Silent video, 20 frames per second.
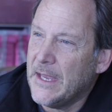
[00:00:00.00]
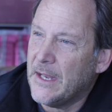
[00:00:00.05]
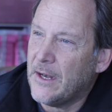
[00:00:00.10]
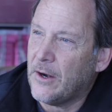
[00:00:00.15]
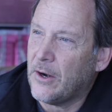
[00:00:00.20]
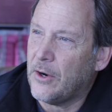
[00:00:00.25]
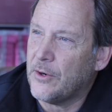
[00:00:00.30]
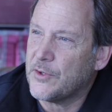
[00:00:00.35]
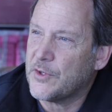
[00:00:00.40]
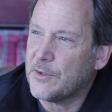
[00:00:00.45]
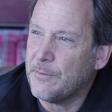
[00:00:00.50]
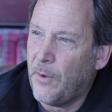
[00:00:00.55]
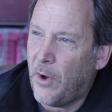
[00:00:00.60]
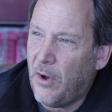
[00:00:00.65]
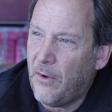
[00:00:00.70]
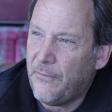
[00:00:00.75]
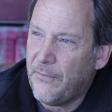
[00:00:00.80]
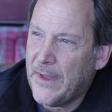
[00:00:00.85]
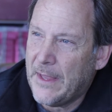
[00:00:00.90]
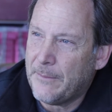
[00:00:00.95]
it on our
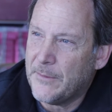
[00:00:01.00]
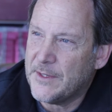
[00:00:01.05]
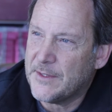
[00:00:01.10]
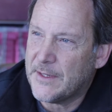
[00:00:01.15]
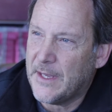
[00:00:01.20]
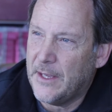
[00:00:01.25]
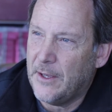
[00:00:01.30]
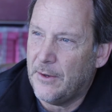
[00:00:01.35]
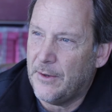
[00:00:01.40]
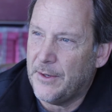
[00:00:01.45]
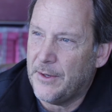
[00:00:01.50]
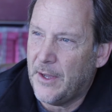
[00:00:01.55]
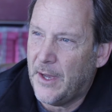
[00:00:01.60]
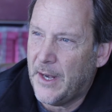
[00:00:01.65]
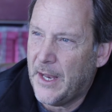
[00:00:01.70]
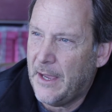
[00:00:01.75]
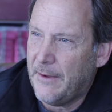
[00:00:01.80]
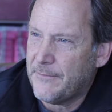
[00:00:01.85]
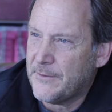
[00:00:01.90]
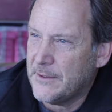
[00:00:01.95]
small family scale and
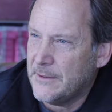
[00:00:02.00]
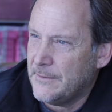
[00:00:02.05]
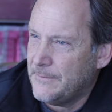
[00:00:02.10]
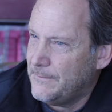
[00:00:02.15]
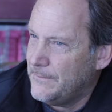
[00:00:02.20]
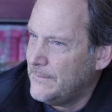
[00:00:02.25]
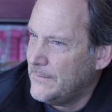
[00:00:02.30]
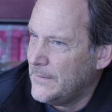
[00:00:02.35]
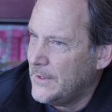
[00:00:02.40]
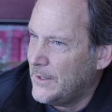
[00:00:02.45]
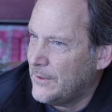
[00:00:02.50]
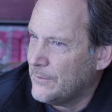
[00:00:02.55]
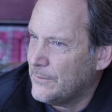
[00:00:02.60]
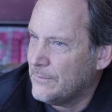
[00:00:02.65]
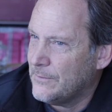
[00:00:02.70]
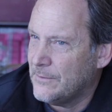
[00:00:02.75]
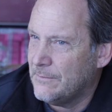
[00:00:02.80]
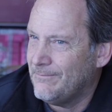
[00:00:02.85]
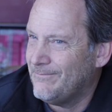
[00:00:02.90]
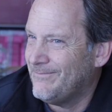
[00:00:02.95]
not have to, you know,
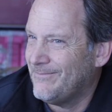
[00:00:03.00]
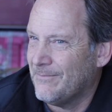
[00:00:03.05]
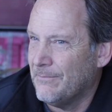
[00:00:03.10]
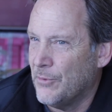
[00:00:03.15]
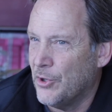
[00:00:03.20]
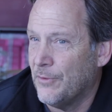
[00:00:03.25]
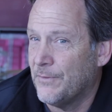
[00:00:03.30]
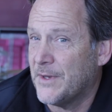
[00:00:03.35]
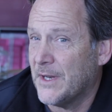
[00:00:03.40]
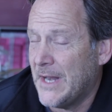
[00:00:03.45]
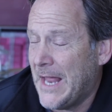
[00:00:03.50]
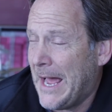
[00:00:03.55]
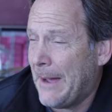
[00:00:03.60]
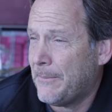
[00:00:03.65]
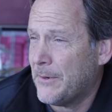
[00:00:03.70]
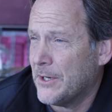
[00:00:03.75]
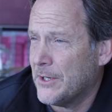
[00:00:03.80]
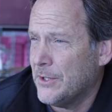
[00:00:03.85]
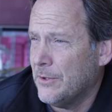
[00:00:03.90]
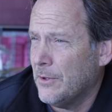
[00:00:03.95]
move to
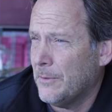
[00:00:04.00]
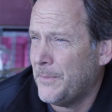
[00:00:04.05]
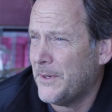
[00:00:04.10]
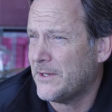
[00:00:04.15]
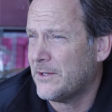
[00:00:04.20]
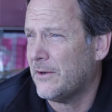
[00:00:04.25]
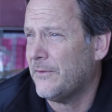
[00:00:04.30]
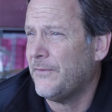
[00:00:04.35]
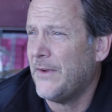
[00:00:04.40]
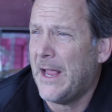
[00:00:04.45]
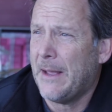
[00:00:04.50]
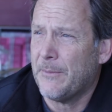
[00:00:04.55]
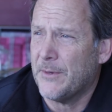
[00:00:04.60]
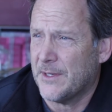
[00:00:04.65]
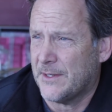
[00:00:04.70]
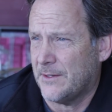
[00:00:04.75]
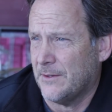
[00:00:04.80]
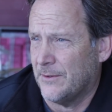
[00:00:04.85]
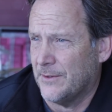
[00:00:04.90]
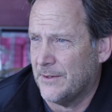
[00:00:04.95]
Napa to do it because our
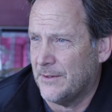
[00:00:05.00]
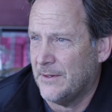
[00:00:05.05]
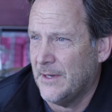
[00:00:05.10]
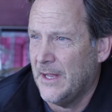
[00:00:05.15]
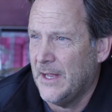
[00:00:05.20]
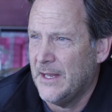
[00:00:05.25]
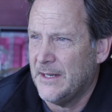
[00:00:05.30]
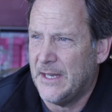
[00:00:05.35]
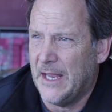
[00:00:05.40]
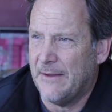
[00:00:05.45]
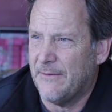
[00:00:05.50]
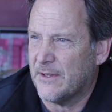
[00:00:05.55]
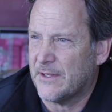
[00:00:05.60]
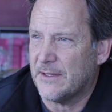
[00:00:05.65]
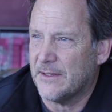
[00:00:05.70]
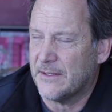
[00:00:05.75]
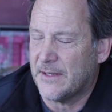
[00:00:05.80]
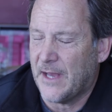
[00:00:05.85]
family's still in Davis and